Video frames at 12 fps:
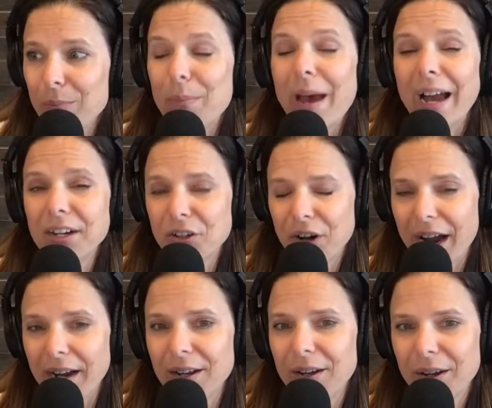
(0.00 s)

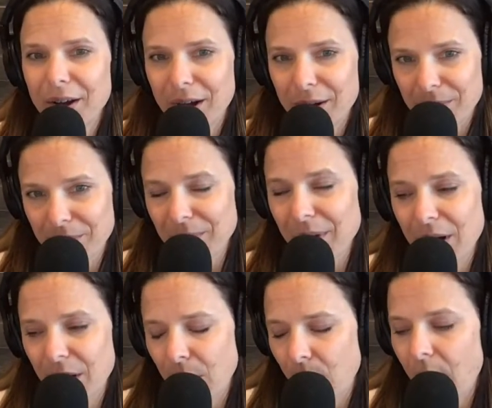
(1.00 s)
backtrack
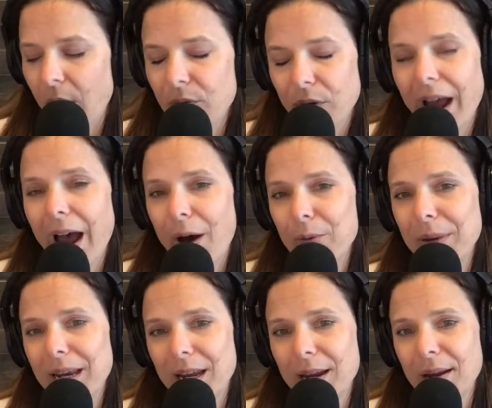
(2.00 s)
of how
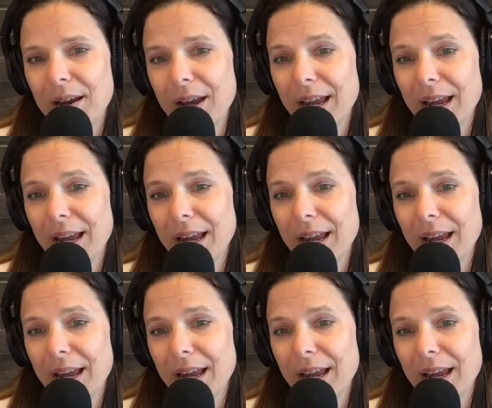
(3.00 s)
many